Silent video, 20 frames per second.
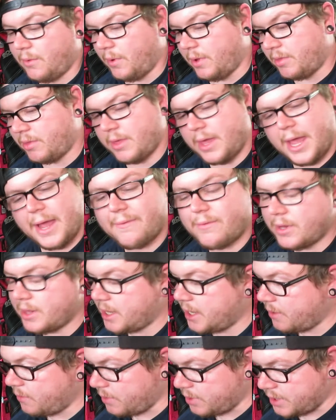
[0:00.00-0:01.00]
with
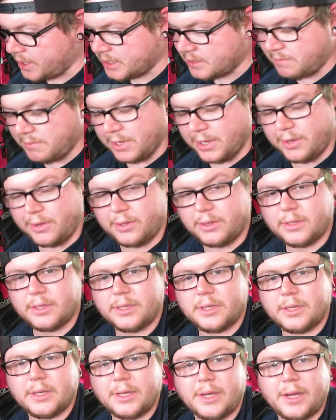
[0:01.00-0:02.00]
everything with this build,
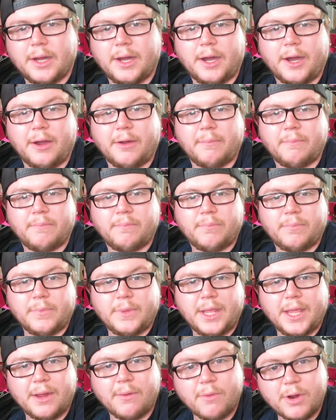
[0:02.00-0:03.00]

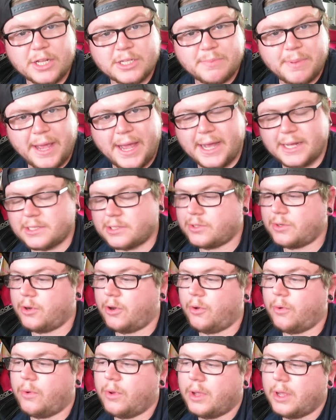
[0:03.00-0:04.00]
he runs
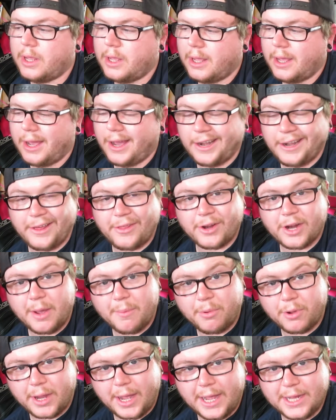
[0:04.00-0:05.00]
pass-through. Another
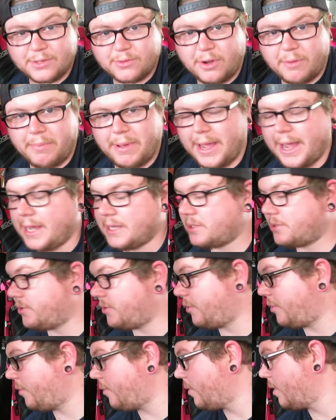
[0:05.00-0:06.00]
couple guys run
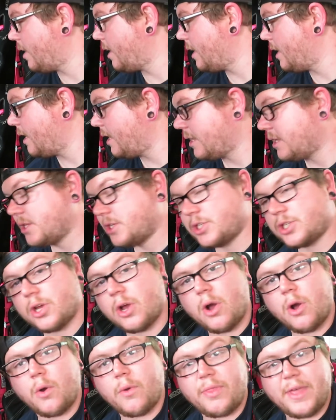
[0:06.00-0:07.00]
pass-through.
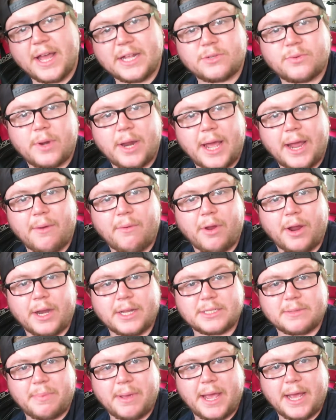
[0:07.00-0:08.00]
So that's what I run,
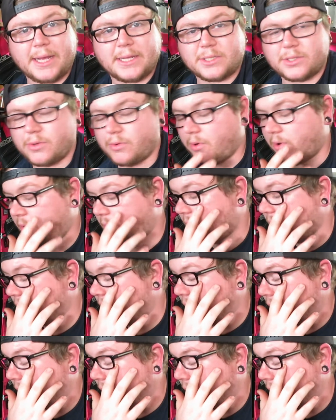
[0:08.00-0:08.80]
as a pass-through.